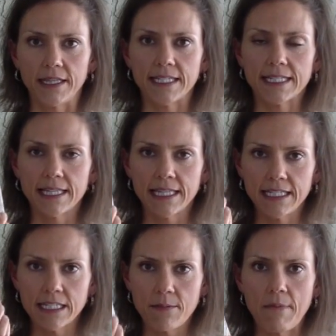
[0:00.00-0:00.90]

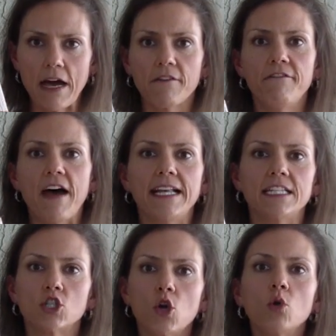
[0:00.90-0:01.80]
This amount of fat
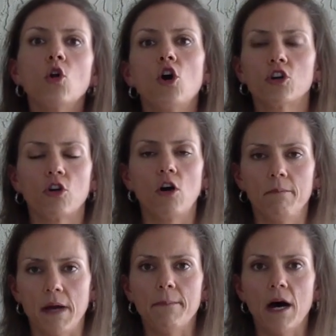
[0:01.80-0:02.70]
is no longer on
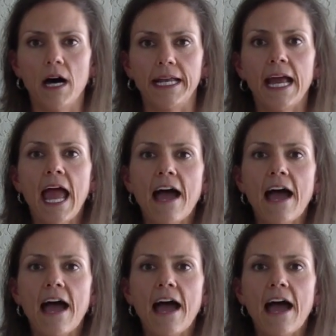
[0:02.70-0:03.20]
my body.